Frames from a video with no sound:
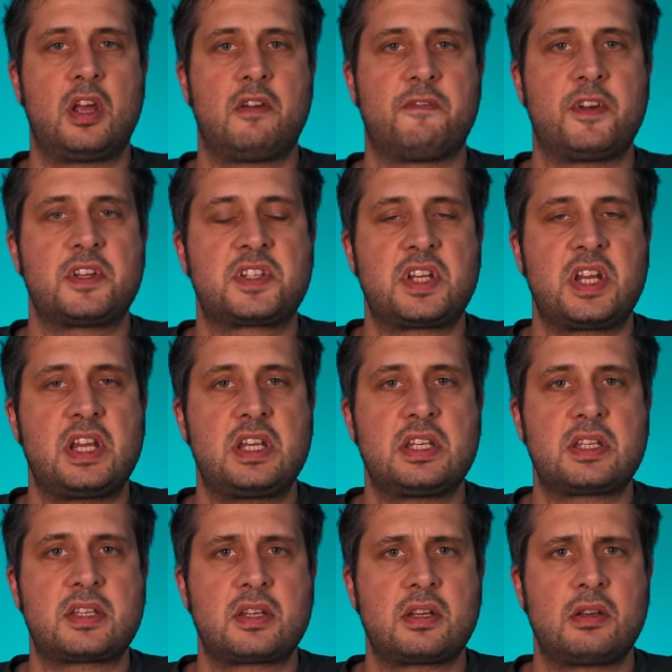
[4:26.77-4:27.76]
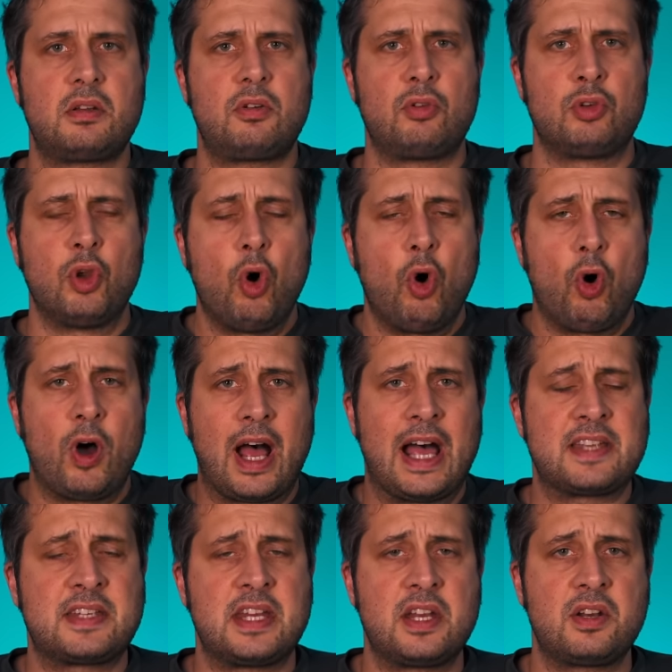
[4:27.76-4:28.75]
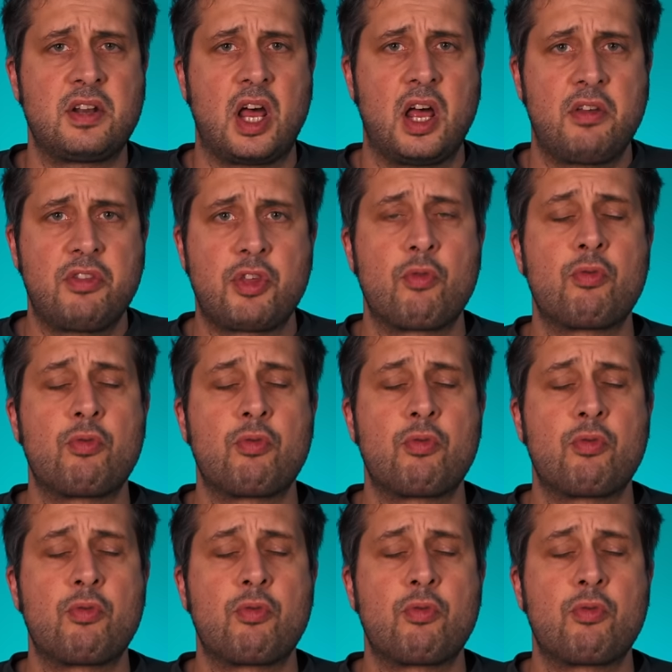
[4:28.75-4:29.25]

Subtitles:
versus law as in the